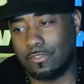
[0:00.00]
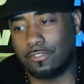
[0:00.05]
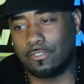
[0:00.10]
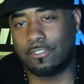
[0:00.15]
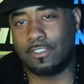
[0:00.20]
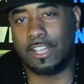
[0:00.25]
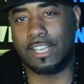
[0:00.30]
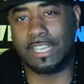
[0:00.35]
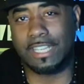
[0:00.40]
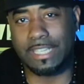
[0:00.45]

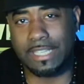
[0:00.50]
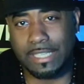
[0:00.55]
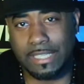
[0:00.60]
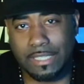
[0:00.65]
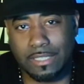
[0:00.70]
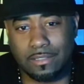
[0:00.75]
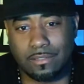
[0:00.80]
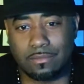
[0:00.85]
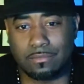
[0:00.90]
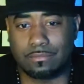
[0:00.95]
funny
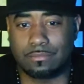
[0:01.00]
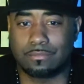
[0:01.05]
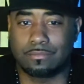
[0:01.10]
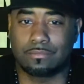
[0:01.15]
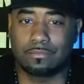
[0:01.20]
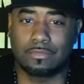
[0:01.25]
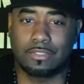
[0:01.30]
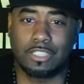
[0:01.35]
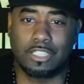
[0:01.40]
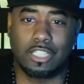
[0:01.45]
and,
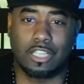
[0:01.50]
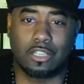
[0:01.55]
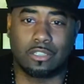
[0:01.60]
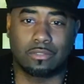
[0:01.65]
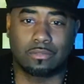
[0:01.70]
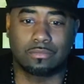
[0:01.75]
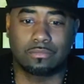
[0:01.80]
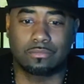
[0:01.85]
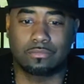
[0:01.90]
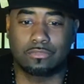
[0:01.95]
you know,
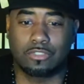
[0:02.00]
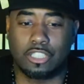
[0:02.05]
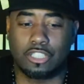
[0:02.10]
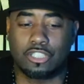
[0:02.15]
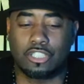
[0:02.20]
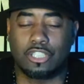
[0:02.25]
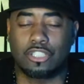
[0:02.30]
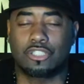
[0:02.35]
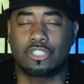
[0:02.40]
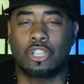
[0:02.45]

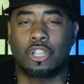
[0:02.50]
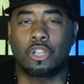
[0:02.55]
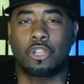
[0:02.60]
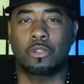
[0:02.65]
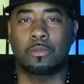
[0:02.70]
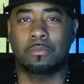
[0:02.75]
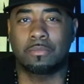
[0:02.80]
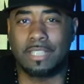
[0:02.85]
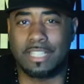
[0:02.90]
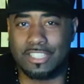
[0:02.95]
the
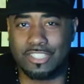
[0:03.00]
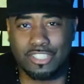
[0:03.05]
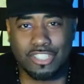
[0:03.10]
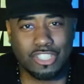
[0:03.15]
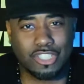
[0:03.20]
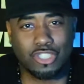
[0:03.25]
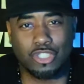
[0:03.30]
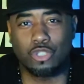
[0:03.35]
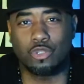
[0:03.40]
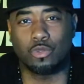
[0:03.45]
term that's
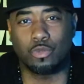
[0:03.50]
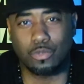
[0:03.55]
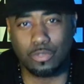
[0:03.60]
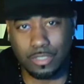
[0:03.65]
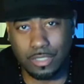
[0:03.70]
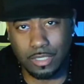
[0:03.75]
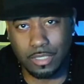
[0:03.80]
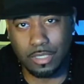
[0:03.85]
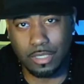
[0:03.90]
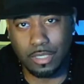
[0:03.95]
just
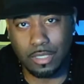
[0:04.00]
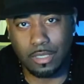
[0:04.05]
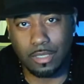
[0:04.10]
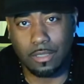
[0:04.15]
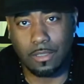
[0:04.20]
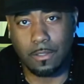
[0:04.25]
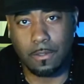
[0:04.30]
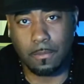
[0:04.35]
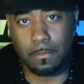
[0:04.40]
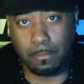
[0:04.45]
used.
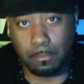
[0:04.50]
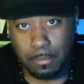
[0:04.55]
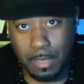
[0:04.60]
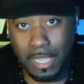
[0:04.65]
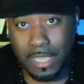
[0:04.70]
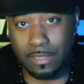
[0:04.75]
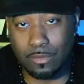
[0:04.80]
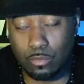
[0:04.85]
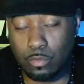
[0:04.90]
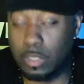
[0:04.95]

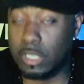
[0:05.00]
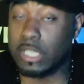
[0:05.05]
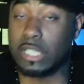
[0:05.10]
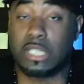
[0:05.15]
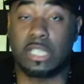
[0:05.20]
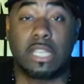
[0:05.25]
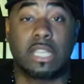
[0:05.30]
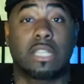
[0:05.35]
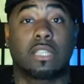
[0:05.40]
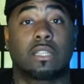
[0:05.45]
But we need
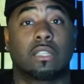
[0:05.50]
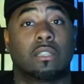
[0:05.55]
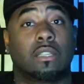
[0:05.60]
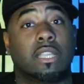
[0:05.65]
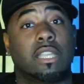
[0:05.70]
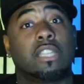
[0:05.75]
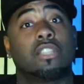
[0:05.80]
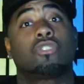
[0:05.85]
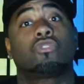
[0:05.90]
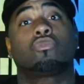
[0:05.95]
to get
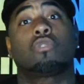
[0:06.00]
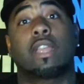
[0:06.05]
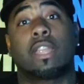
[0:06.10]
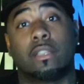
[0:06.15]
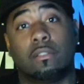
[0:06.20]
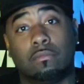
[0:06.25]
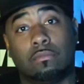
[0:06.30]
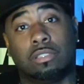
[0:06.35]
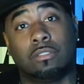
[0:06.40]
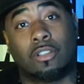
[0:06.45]
it straight,
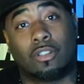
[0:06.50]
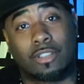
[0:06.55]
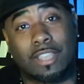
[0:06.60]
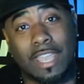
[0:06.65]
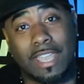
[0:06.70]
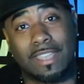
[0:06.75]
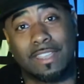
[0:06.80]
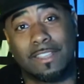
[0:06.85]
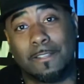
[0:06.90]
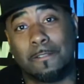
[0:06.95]

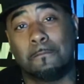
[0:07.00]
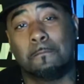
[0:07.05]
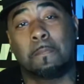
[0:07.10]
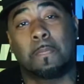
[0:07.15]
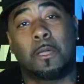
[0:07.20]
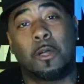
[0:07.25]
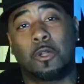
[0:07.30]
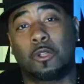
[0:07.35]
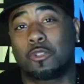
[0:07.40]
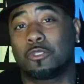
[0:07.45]
okay?
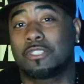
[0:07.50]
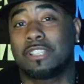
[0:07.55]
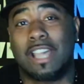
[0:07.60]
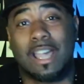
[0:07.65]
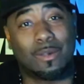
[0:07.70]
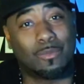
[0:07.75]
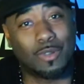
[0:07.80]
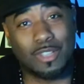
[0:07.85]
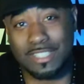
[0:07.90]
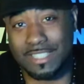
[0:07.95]
Uncle
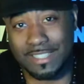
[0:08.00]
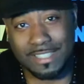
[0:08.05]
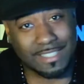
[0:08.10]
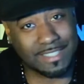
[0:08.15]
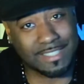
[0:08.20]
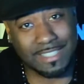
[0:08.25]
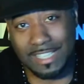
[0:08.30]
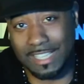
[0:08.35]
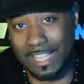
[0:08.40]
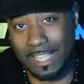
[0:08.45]
Tom wasn't the
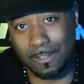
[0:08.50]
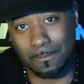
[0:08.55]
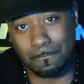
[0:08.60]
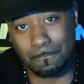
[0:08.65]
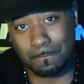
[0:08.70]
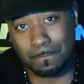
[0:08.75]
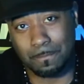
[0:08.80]
sellout.